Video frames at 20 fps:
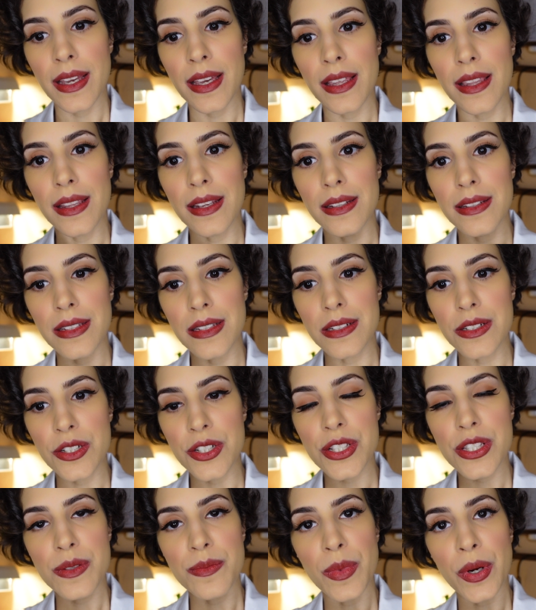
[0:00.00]
And then
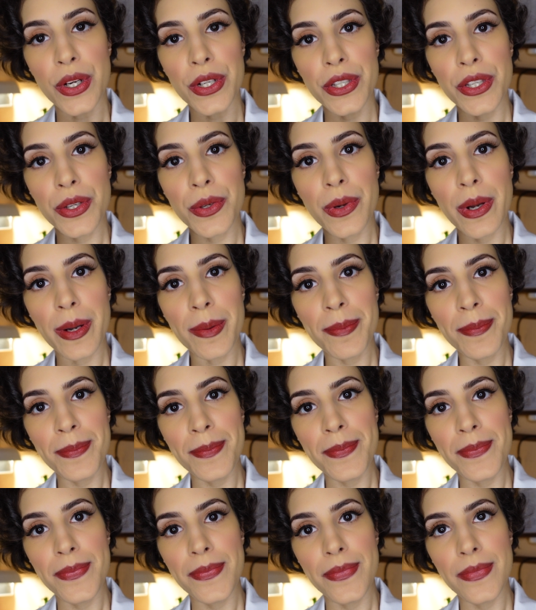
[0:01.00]
just mark you up
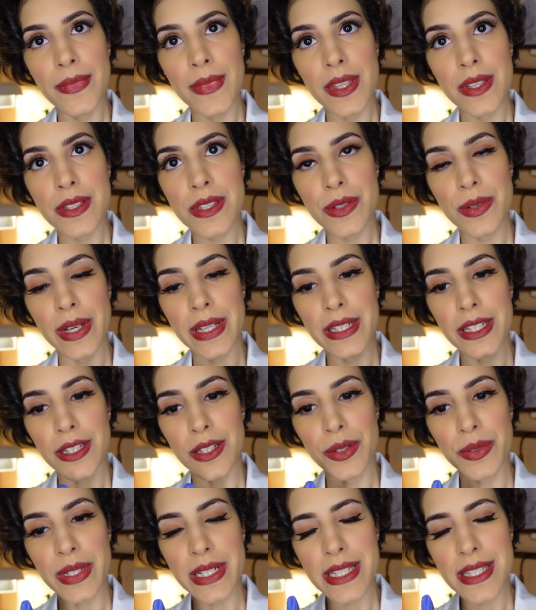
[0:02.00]
so I can
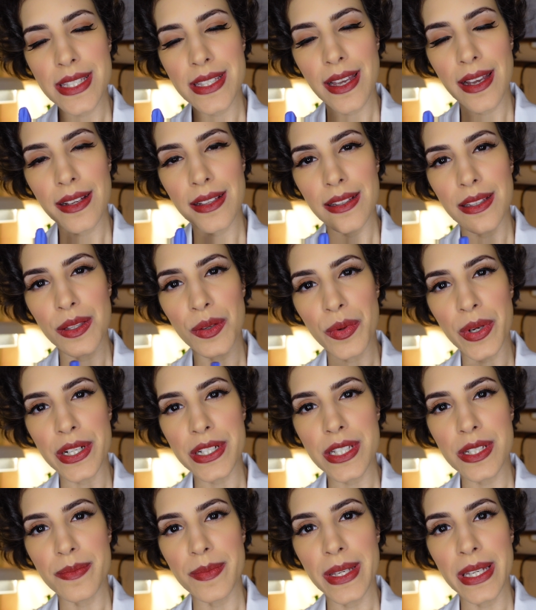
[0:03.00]
know exactly where
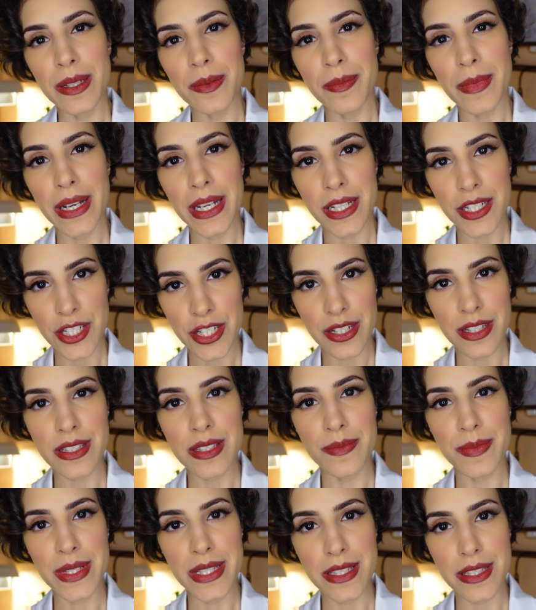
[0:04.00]
to make my
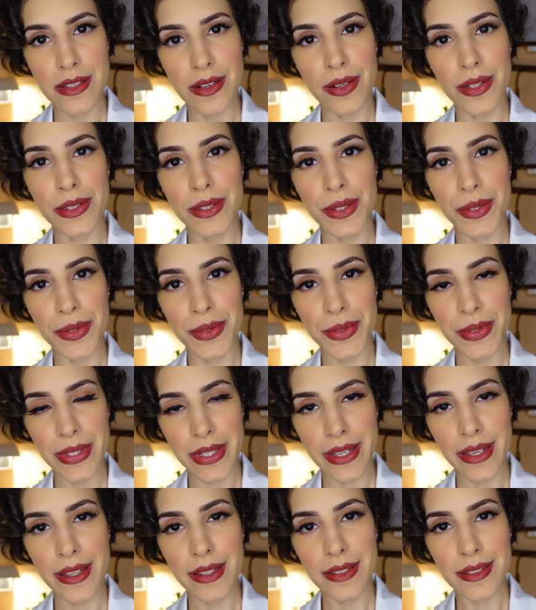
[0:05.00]
adjustments on you,
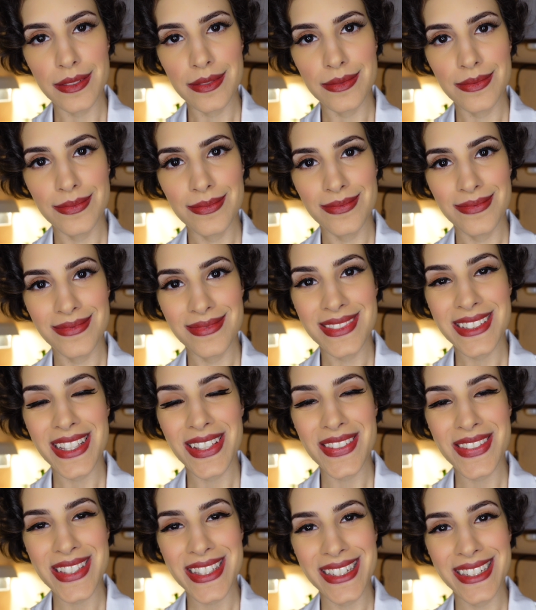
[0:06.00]
okay?
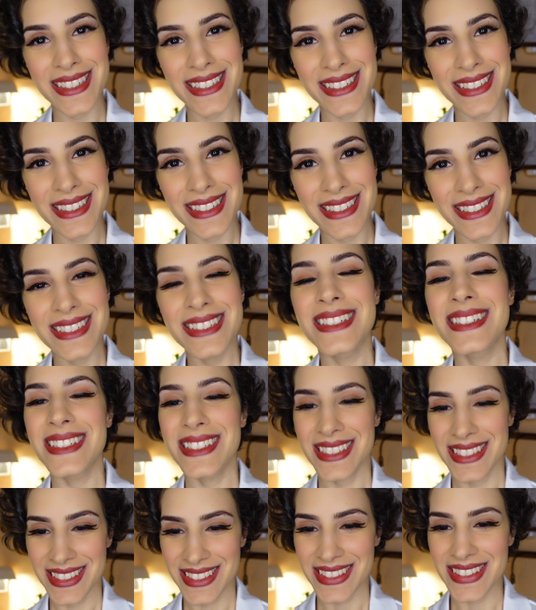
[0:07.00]
Sounds good?
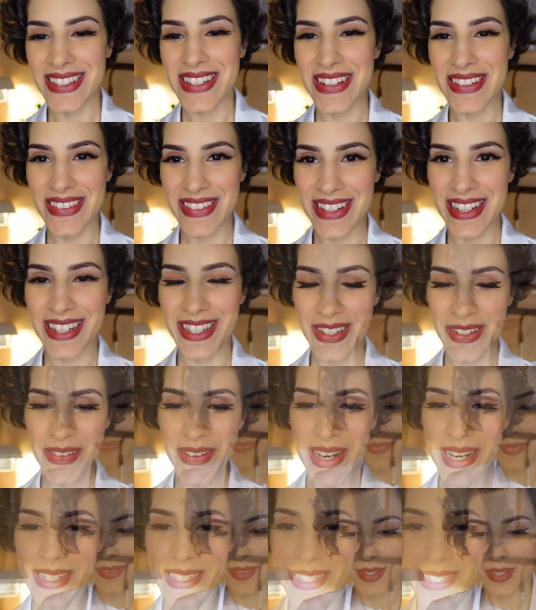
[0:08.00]
Okay,
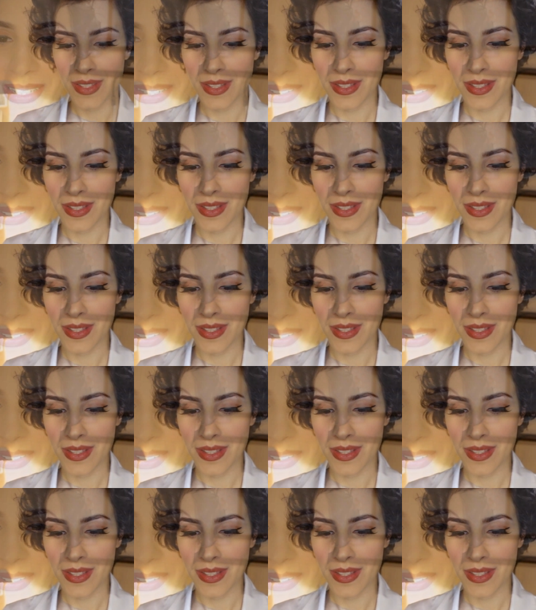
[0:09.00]
great.